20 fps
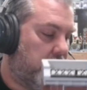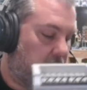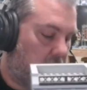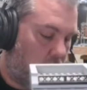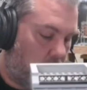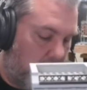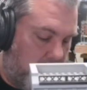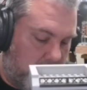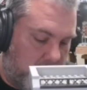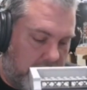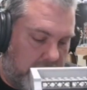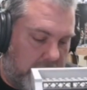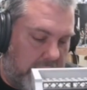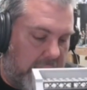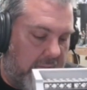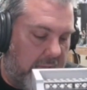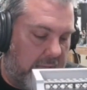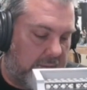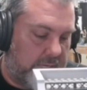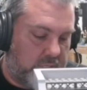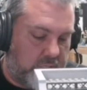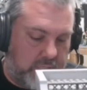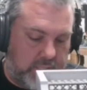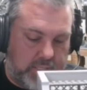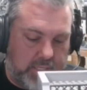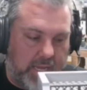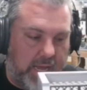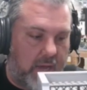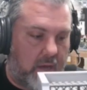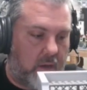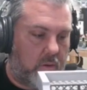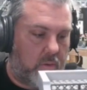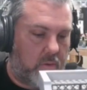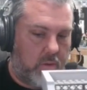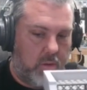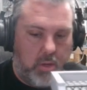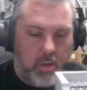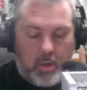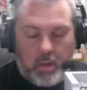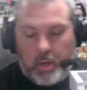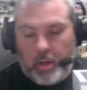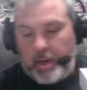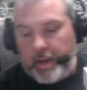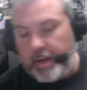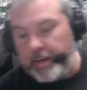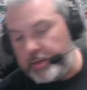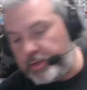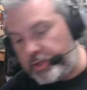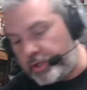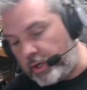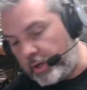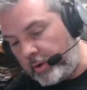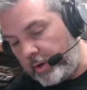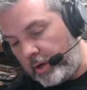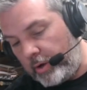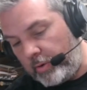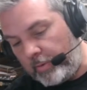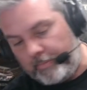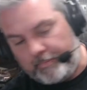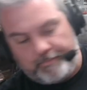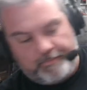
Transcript: the way that I had it just now and show you